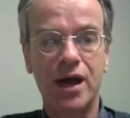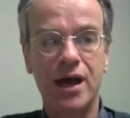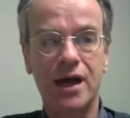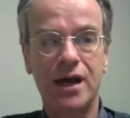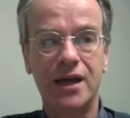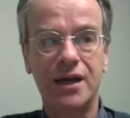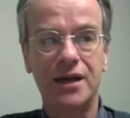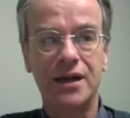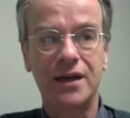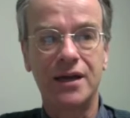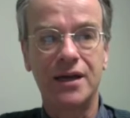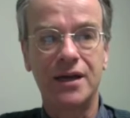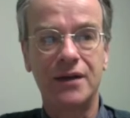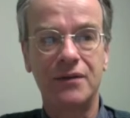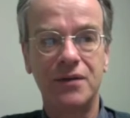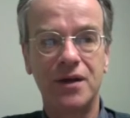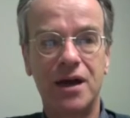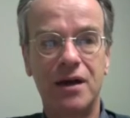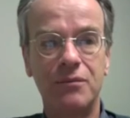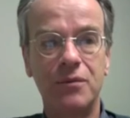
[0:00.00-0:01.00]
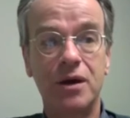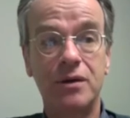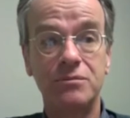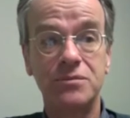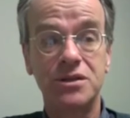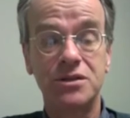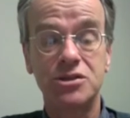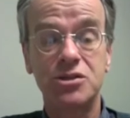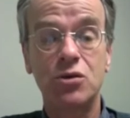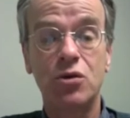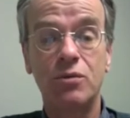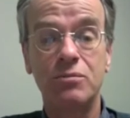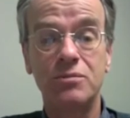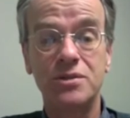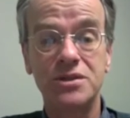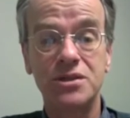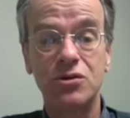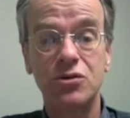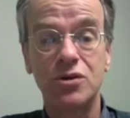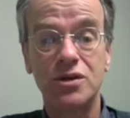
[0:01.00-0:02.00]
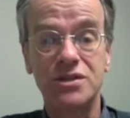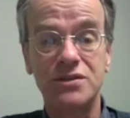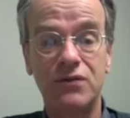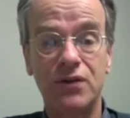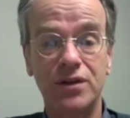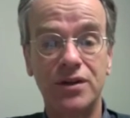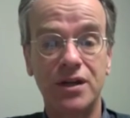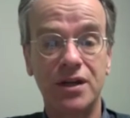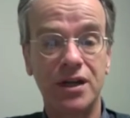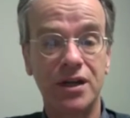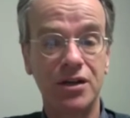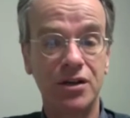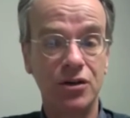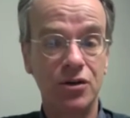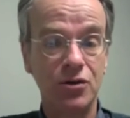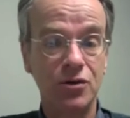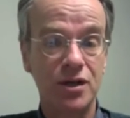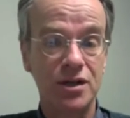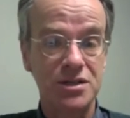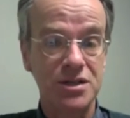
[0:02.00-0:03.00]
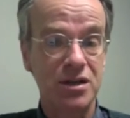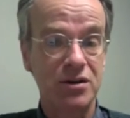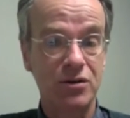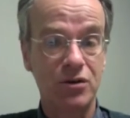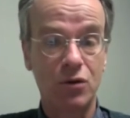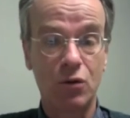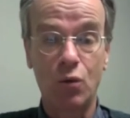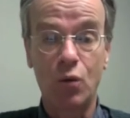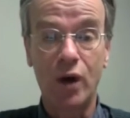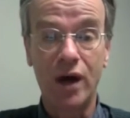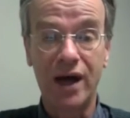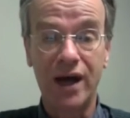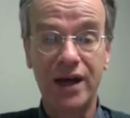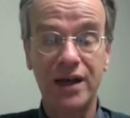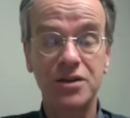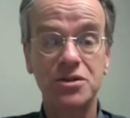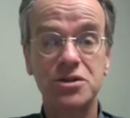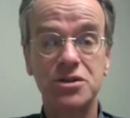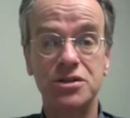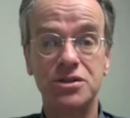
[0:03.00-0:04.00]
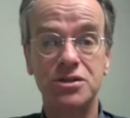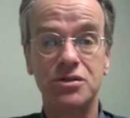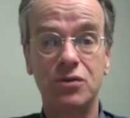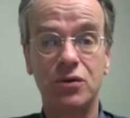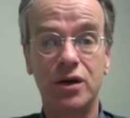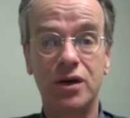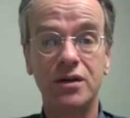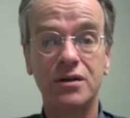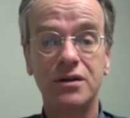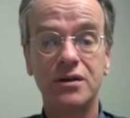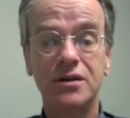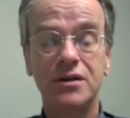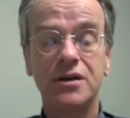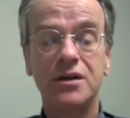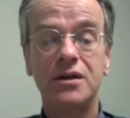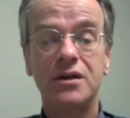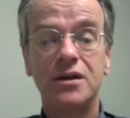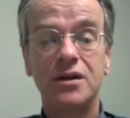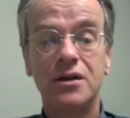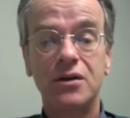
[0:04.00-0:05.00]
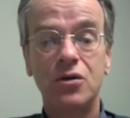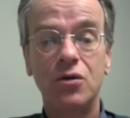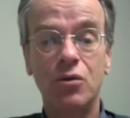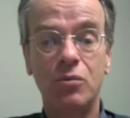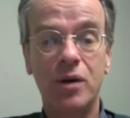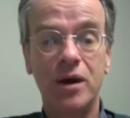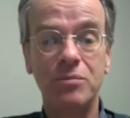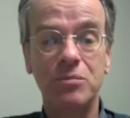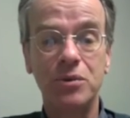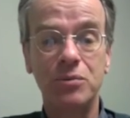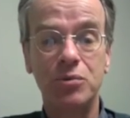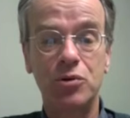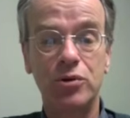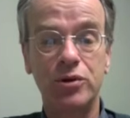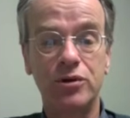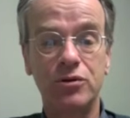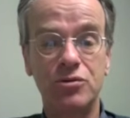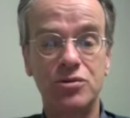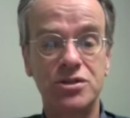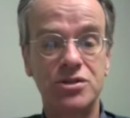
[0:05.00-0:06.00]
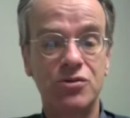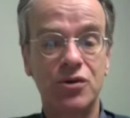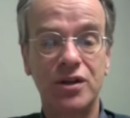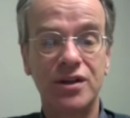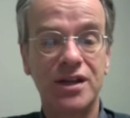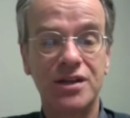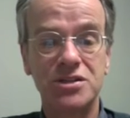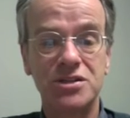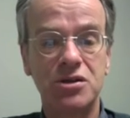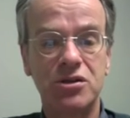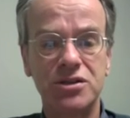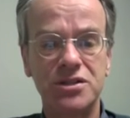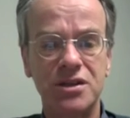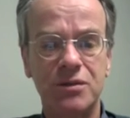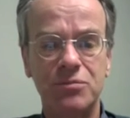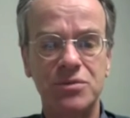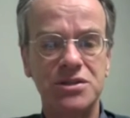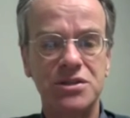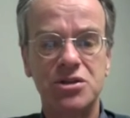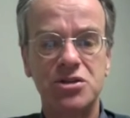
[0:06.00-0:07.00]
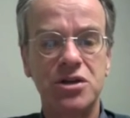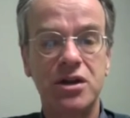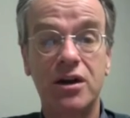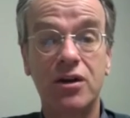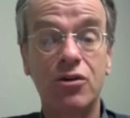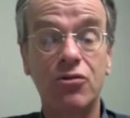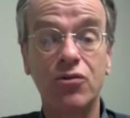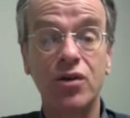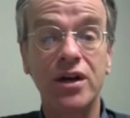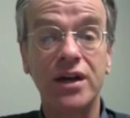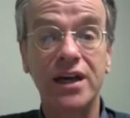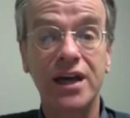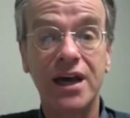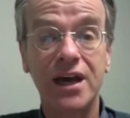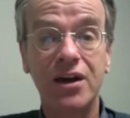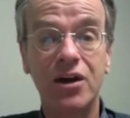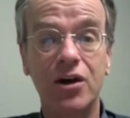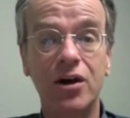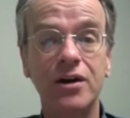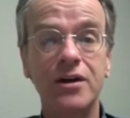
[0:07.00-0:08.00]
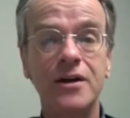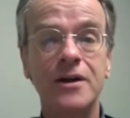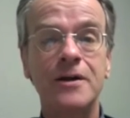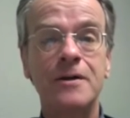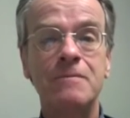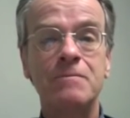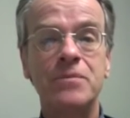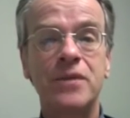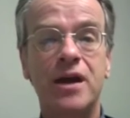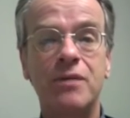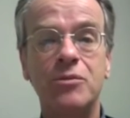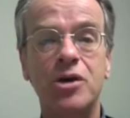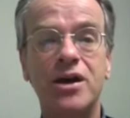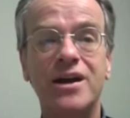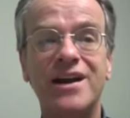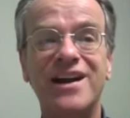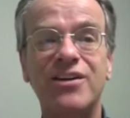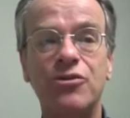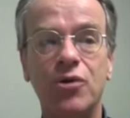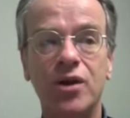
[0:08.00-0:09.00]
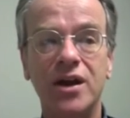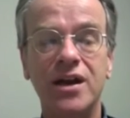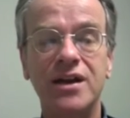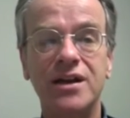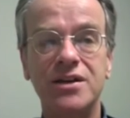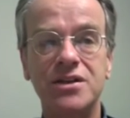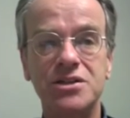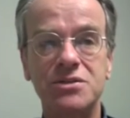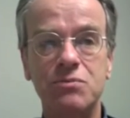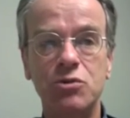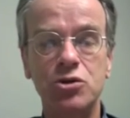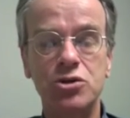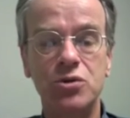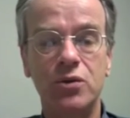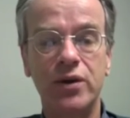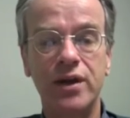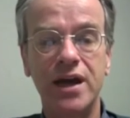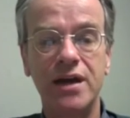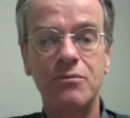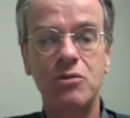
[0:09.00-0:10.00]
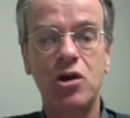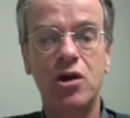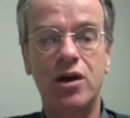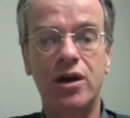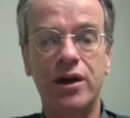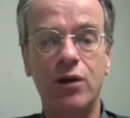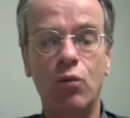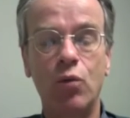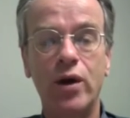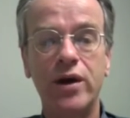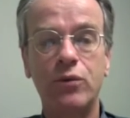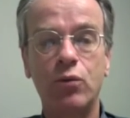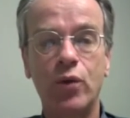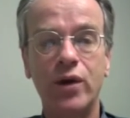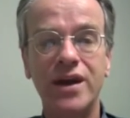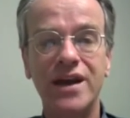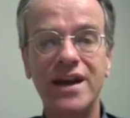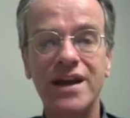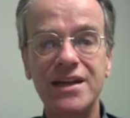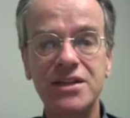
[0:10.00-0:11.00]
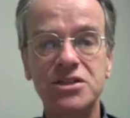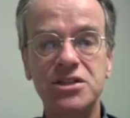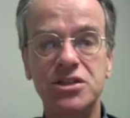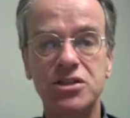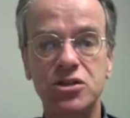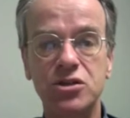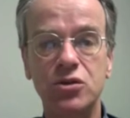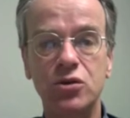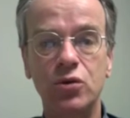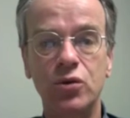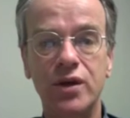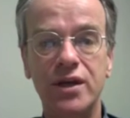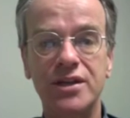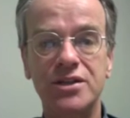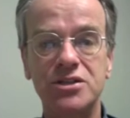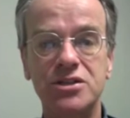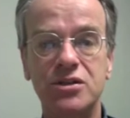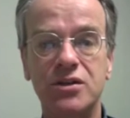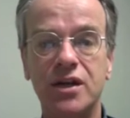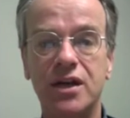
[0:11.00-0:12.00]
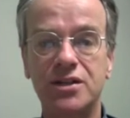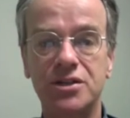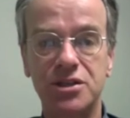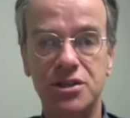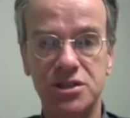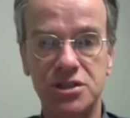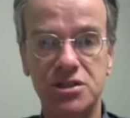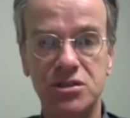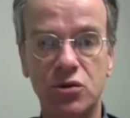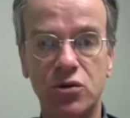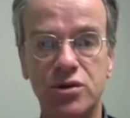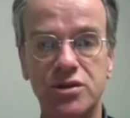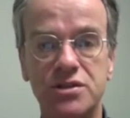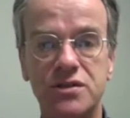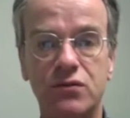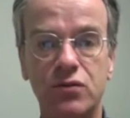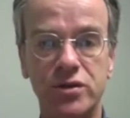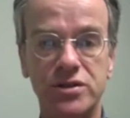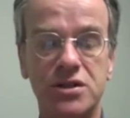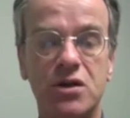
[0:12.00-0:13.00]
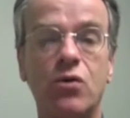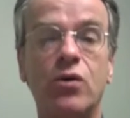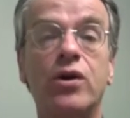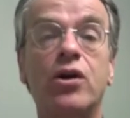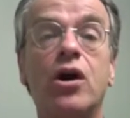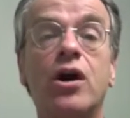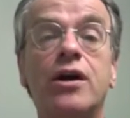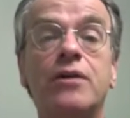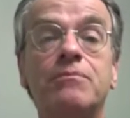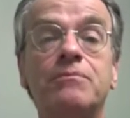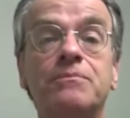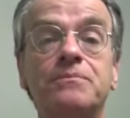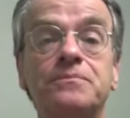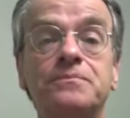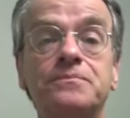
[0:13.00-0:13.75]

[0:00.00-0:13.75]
And I'm sorry Ms. Hewitt has felt the need to do this. I don't know why she's doing it, who might be pulling her string. That's all supposition. I don't really care. I'm not entering into this mutual name-calling. What we need to do is to get to the source of what's going on.